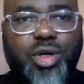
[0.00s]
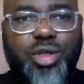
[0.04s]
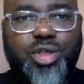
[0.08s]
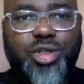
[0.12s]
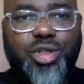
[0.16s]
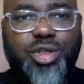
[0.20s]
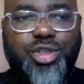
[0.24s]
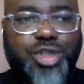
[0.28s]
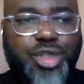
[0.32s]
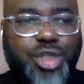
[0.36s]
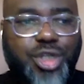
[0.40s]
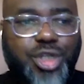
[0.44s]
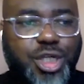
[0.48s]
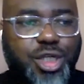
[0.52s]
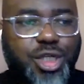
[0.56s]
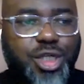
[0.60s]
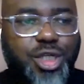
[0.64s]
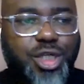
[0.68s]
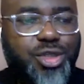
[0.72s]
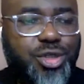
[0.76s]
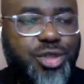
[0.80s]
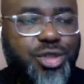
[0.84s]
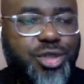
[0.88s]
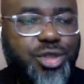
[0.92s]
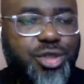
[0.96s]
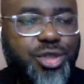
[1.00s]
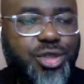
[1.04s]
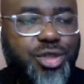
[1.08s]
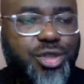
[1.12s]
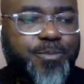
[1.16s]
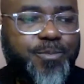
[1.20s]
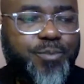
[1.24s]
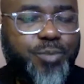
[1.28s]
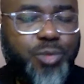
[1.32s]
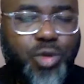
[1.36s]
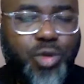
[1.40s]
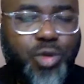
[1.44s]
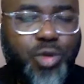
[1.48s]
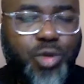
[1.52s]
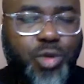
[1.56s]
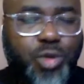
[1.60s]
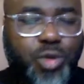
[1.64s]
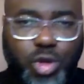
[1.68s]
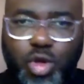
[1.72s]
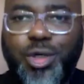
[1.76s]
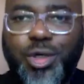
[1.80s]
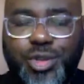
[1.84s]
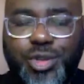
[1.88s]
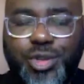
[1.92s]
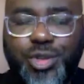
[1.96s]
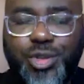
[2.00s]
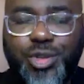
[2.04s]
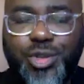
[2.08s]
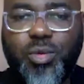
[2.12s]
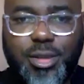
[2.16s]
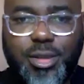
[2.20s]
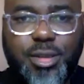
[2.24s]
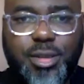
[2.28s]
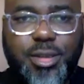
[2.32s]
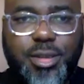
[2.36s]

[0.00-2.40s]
one, you need to know what you